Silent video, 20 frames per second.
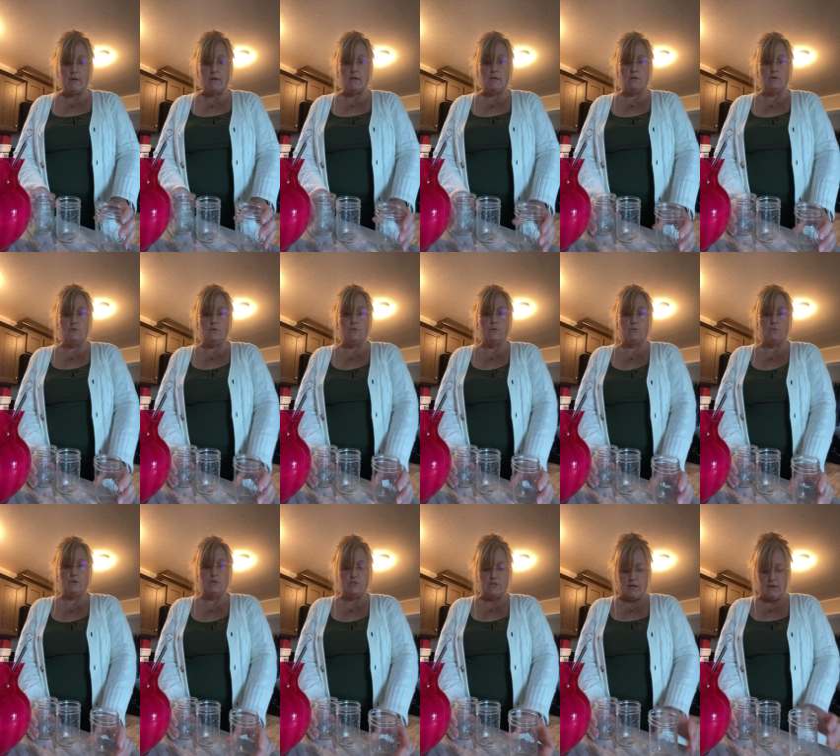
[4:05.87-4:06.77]
going to do
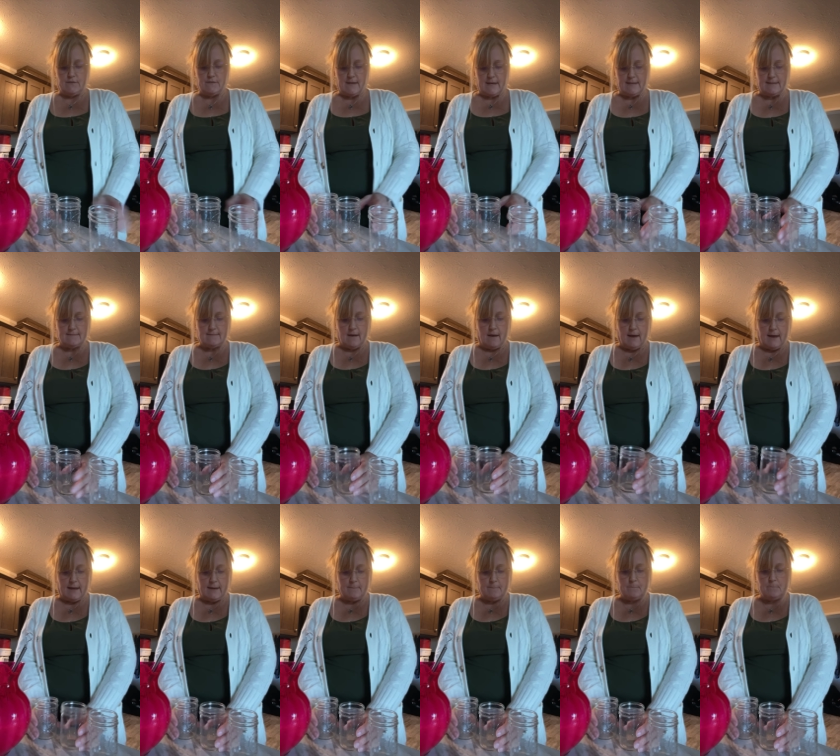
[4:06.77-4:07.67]
3 jars at a
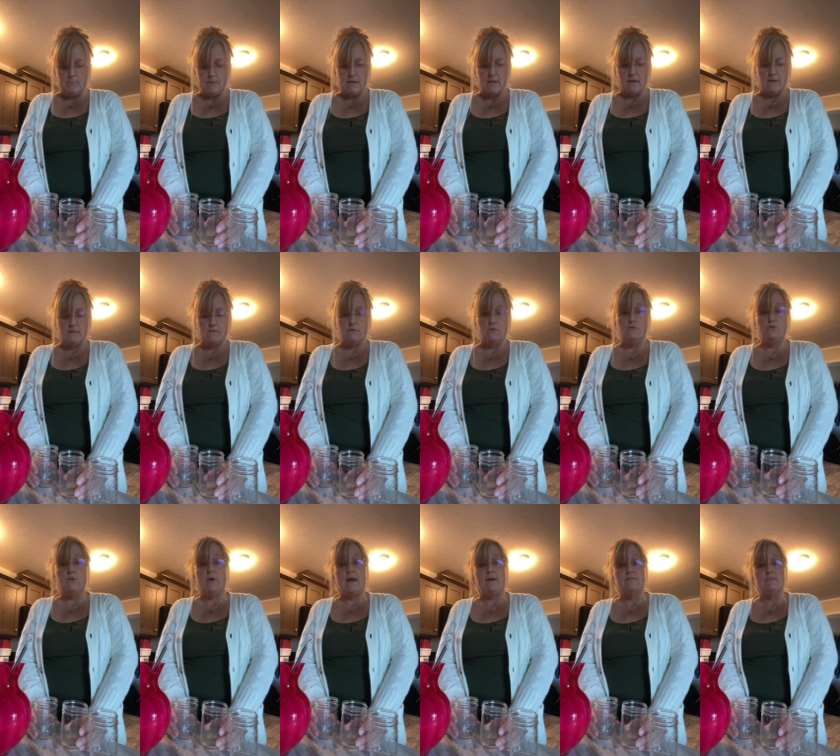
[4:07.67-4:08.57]
time because you
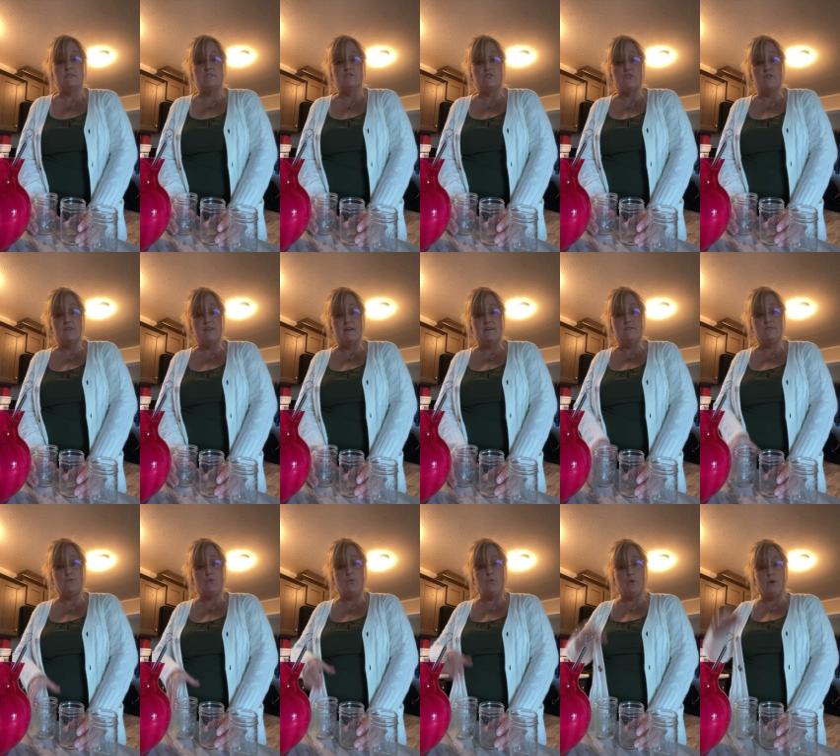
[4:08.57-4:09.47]
do have to stir
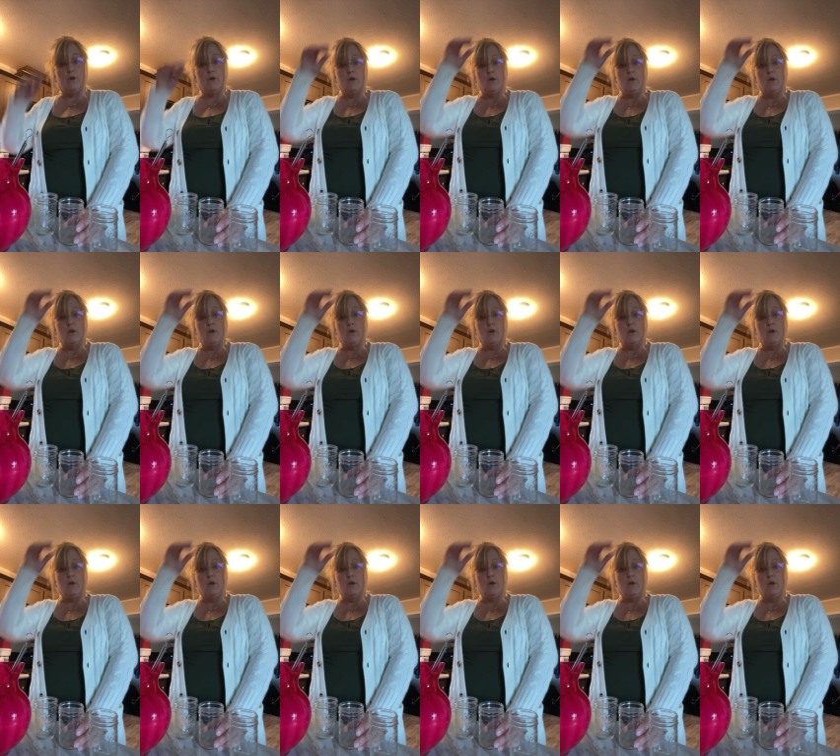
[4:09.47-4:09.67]
this or